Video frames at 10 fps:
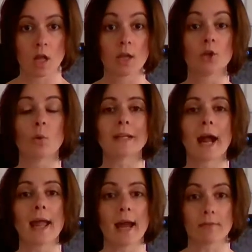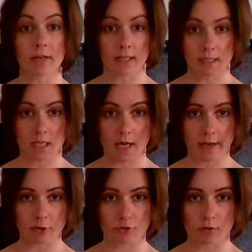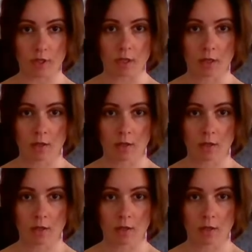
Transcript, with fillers: You know what? I have an idea, actually.